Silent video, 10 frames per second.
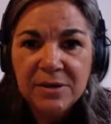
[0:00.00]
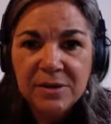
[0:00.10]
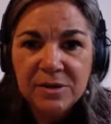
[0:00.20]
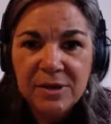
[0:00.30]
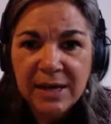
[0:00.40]

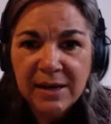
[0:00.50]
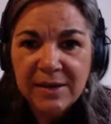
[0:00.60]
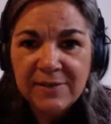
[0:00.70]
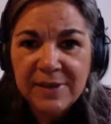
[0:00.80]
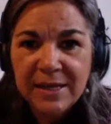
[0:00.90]
do that kind
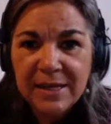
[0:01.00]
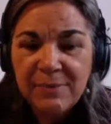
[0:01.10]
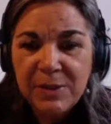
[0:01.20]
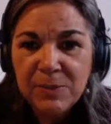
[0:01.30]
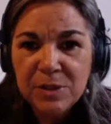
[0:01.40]
of thing.
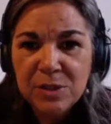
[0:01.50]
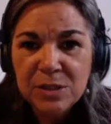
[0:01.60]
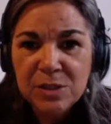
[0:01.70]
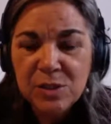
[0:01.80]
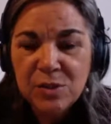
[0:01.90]
People just
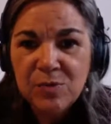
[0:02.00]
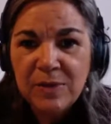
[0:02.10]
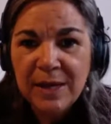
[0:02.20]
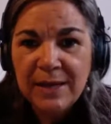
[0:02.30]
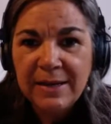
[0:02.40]
assume
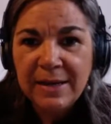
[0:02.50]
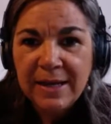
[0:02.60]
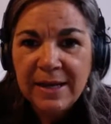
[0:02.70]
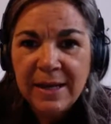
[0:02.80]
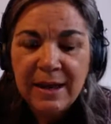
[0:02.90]
that
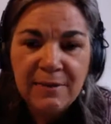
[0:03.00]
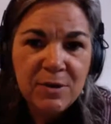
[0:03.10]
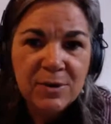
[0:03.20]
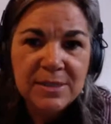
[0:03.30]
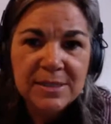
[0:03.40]

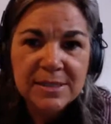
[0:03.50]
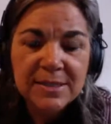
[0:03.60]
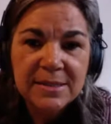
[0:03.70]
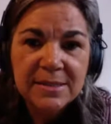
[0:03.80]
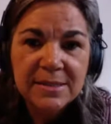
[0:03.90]
everyone's
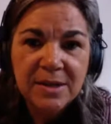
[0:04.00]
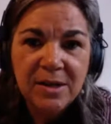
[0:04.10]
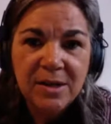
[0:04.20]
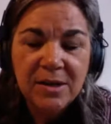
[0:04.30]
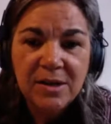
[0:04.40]

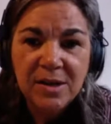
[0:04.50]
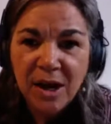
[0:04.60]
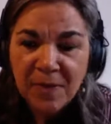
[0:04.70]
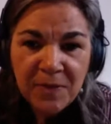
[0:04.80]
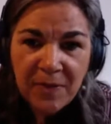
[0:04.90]

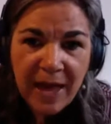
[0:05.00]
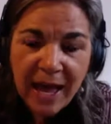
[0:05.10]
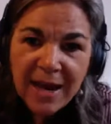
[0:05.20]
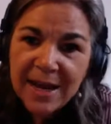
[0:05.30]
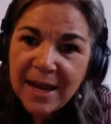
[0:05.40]
got
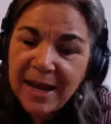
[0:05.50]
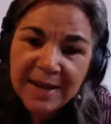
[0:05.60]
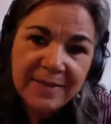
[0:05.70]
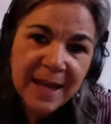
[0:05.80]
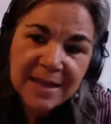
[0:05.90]
that,
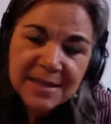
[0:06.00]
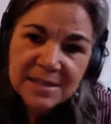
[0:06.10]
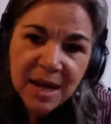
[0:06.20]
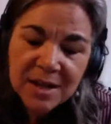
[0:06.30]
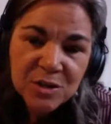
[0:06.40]
and that's
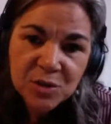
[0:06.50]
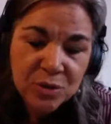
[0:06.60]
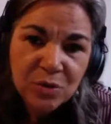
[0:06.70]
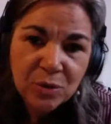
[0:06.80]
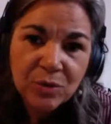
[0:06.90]
not
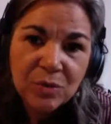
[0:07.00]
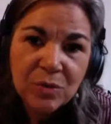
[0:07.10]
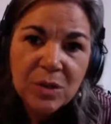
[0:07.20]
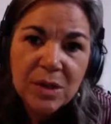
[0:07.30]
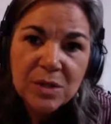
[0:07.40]
true.
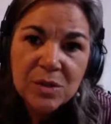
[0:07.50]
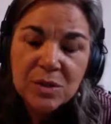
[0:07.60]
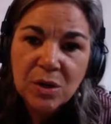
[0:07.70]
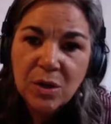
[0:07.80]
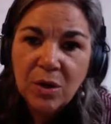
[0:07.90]

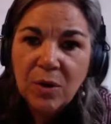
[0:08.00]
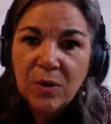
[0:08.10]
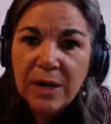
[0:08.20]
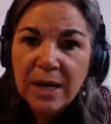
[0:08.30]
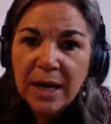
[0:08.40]
So
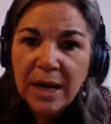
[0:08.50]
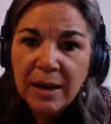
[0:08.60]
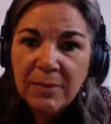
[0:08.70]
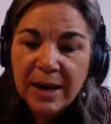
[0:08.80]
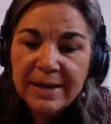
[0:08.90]

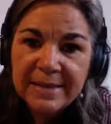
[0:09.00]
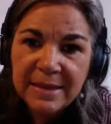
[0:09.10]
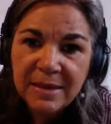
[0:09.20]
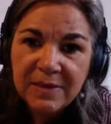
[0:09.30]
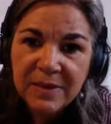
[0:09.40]
I
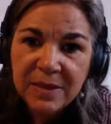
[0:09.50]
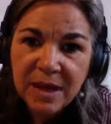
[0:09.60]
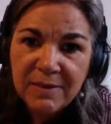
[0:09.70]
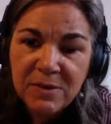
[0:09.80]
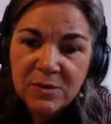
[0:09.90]
think of the
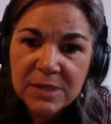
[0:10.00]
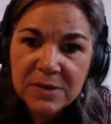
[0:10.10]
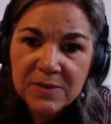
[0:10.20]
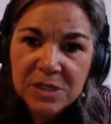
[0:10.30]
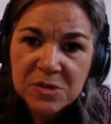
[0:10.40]
Navajo
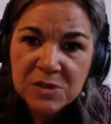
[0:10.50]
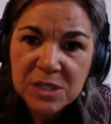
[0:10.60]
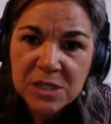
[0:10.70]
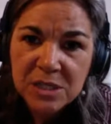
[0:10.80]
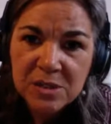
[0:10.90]
reservation, which
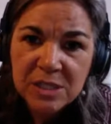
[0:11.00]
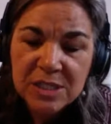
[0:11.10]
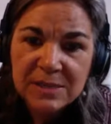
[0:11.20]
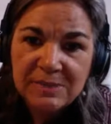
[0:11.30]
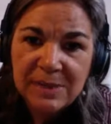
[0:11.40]
is closest
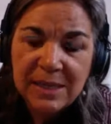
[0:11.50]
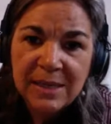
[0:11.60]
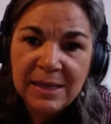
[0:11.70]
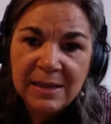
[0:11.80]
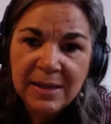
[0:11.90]
to
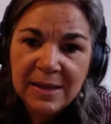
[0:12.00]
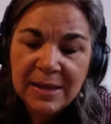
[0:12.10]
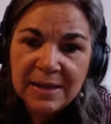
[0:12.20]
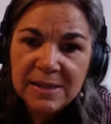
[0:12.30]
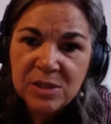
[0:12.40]
me,
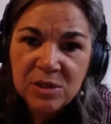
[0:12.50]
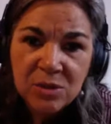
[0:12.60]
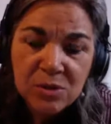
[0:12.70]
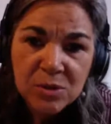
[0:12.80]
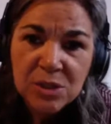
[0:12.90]
is
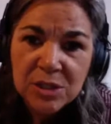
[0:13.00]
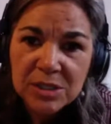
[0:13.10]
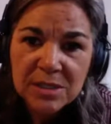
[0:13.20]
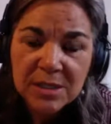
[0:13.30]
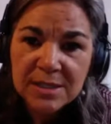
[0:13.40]
huge.
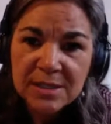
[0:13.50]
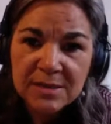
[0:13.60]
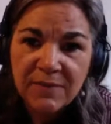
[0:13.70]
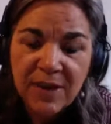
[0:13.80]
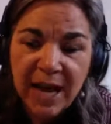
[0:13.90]
It's
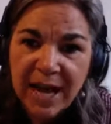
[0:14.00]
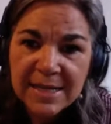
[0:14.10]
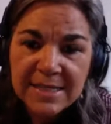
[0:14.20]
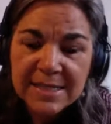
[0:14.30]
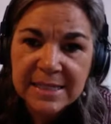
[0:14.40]

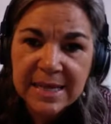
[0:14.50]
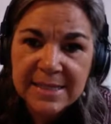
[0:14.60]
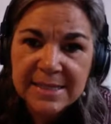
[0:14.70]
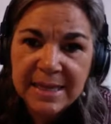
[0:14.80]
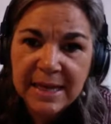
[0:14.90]
vast
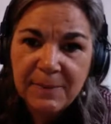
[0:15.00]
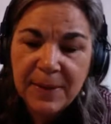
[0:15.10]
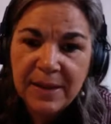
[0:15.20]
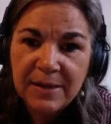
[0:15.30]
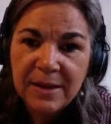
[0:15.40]
landscape,
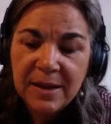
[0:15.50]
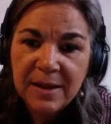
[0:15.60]
and